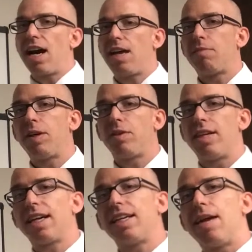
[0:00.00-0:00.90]
economy or
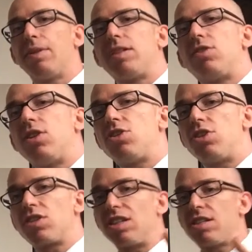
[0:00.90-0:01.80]
the economic
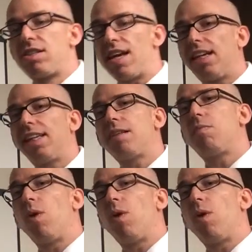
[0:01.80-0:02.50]
decision is going to settle at the